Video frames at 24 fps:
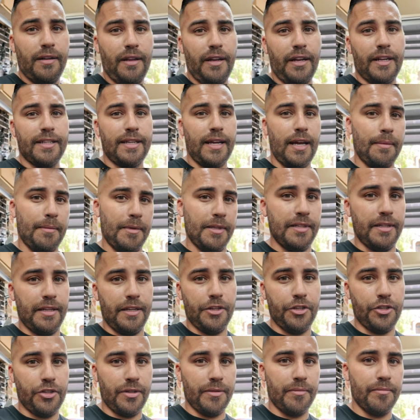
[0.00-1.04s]
you need to time this
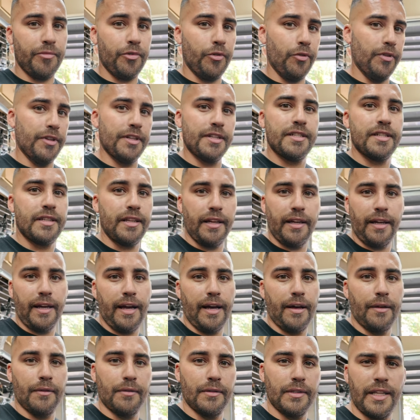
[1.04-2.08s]
engine, pull this thing
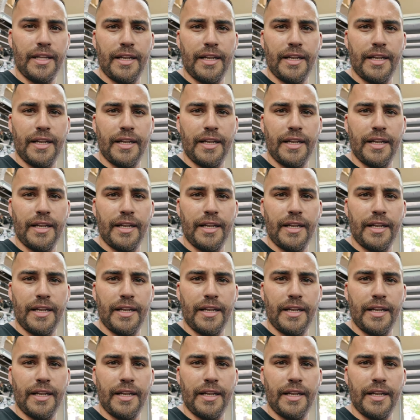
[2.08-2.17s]
out,